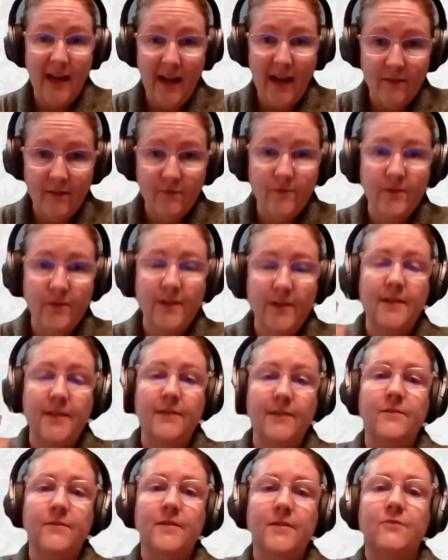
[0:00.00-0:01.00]
every
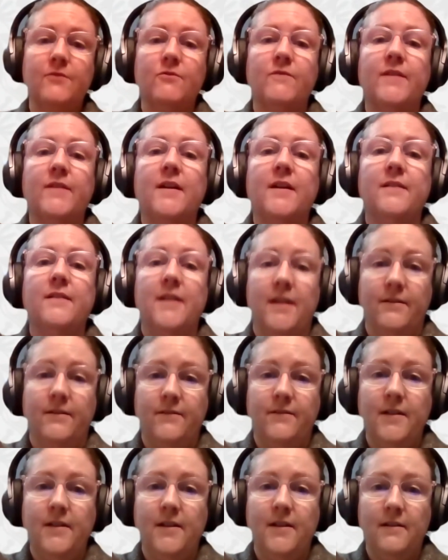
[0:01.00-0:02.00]
single Central Valley
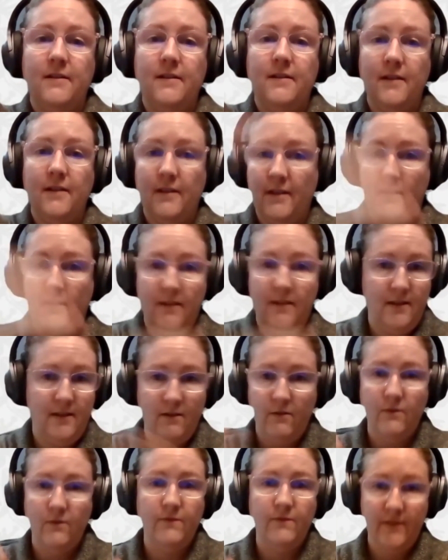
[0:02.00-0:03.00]
county in the
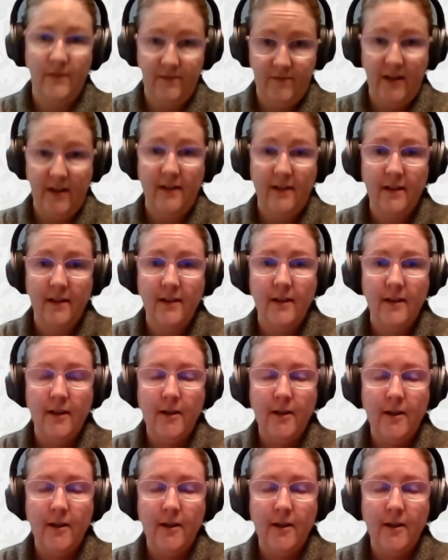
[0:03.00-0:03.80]
whole valley.